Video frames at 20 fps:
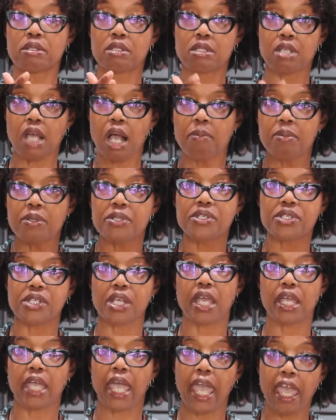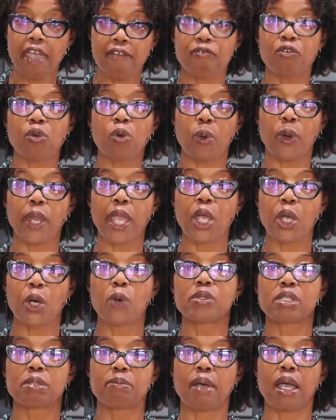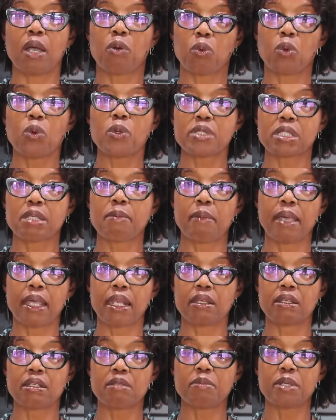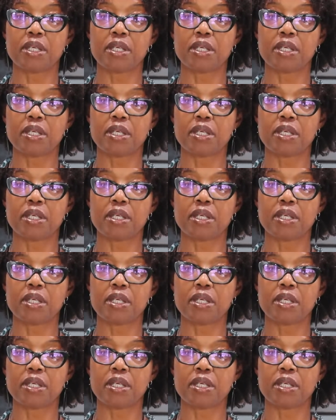double check everywhere I go to buy watermelon,